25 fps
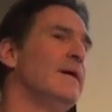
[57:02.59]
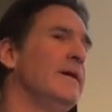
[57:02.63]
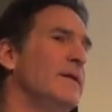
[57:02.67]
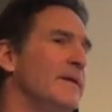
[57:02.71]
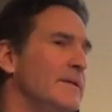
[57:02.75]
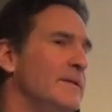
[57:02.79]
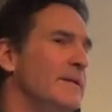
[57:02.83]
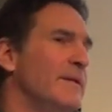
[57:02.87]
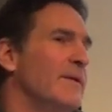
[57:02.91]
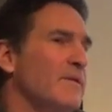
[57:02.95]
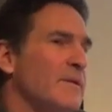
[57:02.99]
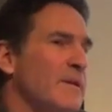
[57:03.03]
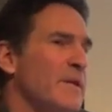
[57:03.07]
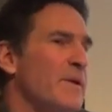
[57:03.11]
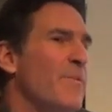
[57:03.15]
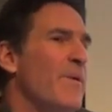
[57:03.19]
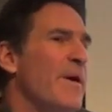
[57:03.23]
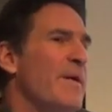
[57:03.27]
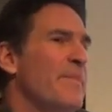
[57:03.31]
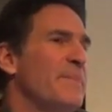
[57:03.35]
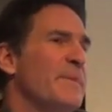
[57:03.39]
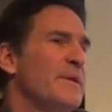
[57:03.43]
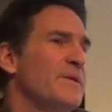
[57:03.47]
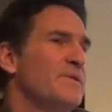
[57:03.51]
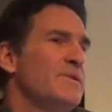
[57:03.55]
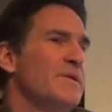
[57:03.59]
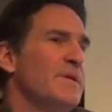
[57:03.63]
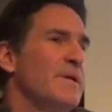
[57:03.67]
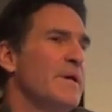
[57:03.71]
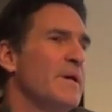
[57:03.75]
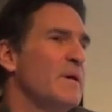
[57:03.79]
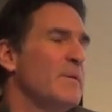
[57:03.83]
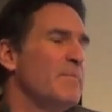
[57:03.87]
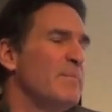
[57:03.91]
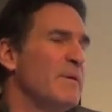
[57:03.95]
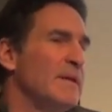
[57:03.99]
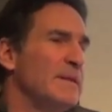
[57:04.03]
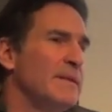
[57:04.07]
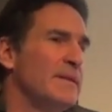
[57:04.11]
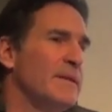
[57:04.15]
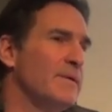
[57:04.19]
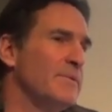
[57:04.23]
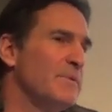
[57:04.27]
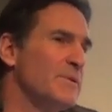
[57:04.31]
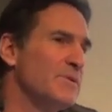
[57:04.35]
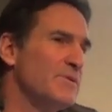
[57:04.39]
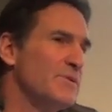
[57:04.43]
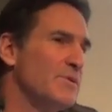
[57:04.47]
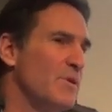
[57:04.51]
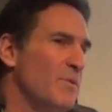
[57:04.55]
I nearly went this year, but there
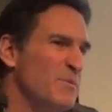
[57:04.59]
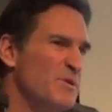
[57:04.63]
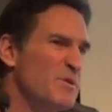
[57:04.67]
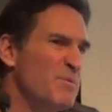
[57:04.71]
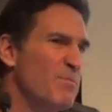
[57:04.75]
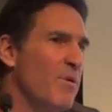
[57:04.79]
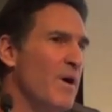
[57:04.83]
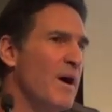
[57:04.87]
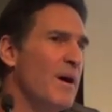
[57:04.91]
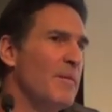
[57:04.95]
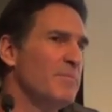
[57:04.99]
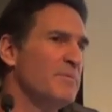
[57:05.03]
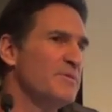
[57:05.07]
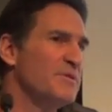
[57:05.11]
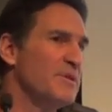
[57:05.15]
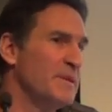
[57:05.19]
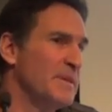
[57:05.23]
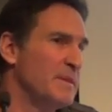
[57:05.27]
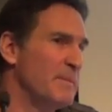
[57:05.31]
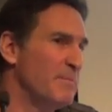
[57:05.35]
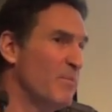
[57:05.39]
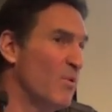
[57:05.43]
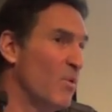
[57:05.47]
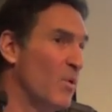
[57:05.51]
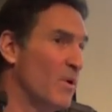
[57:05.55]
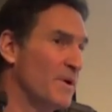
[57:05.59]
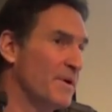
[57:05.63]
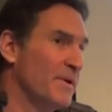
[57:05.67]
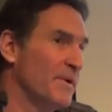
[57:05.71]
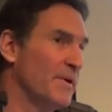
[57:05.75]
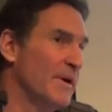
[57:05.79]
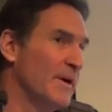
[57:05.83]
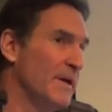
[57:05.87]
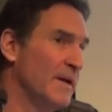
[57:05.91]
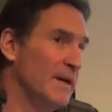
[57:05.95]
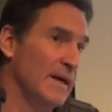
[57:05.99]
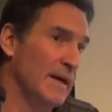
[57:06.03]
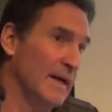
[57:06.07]
was so much problems at the border.